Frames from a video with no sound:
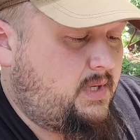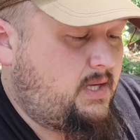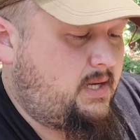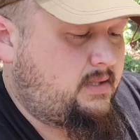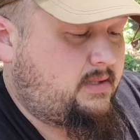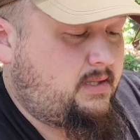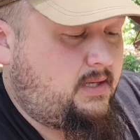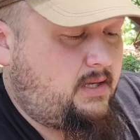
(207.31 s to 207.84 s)

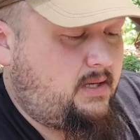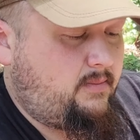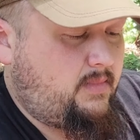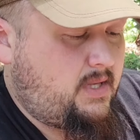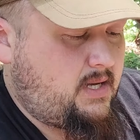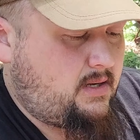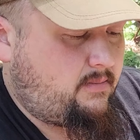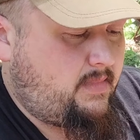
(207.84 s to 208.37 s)
Got the
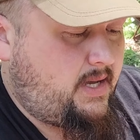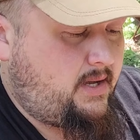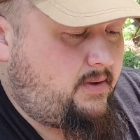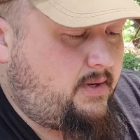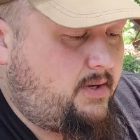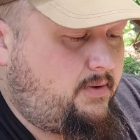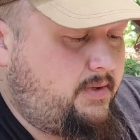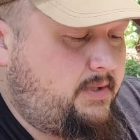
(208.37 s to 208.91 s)
M-lock
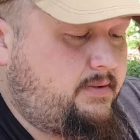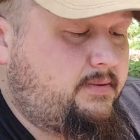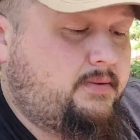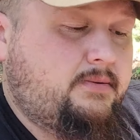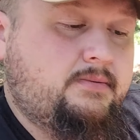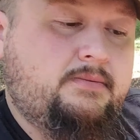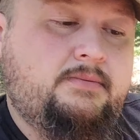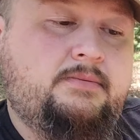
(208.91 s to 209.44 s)
mount on it.
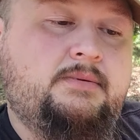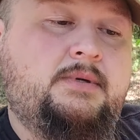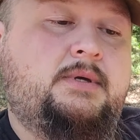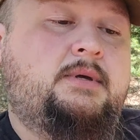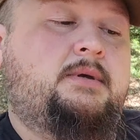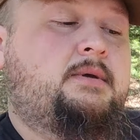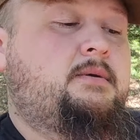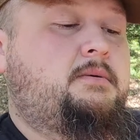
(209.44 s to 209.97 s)

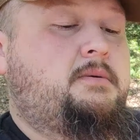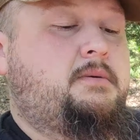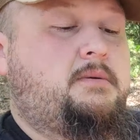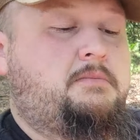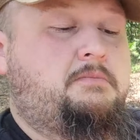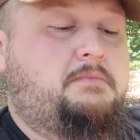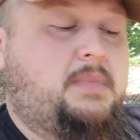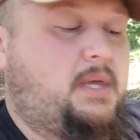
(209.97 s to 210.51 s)

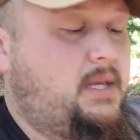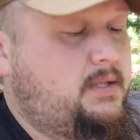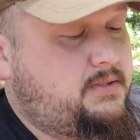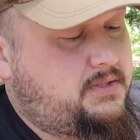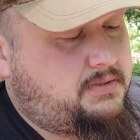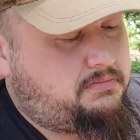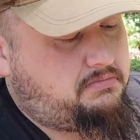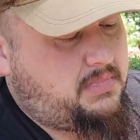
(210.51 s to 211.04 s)

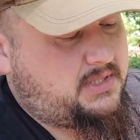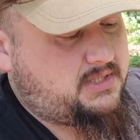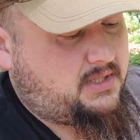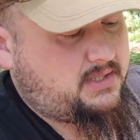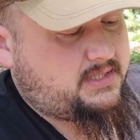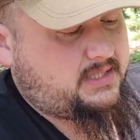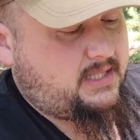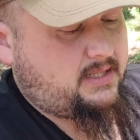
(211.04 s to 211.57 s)
It's
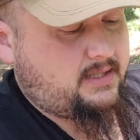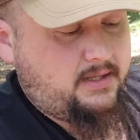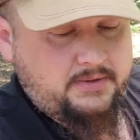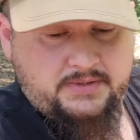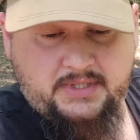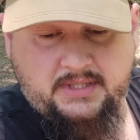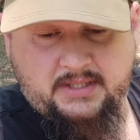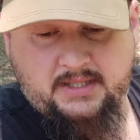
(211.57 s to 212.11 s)
going to sit
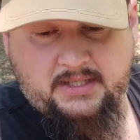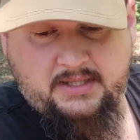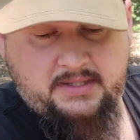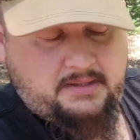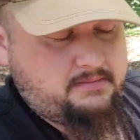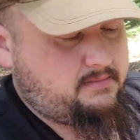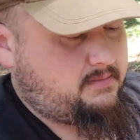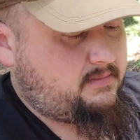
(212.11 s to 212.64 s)
close to the
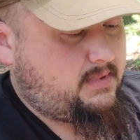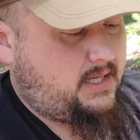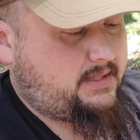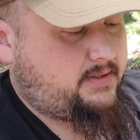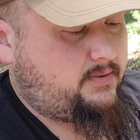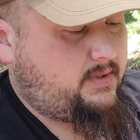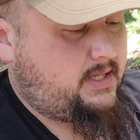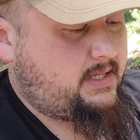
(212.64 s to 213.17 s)
gun. I
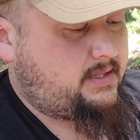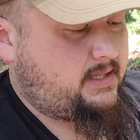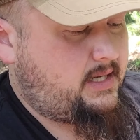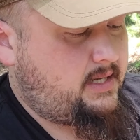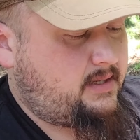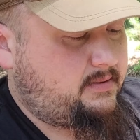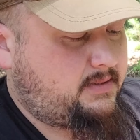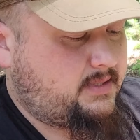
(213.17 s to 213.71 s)
do like
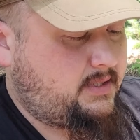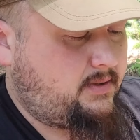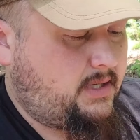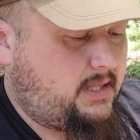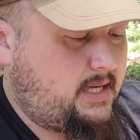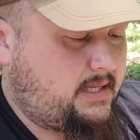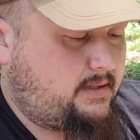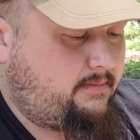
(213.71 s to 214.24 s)
that, so I
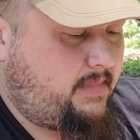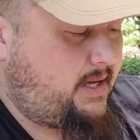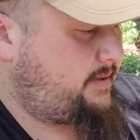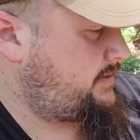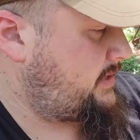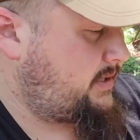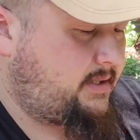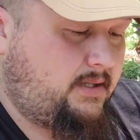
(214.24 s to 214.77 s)
like the
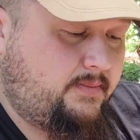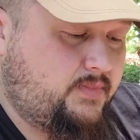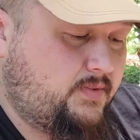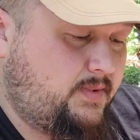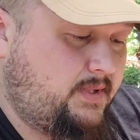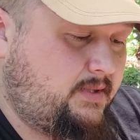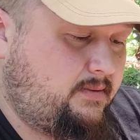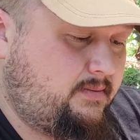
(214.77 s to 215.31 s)
mount that it comes
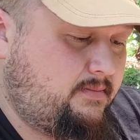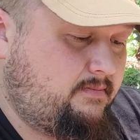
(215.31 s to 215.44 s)
with.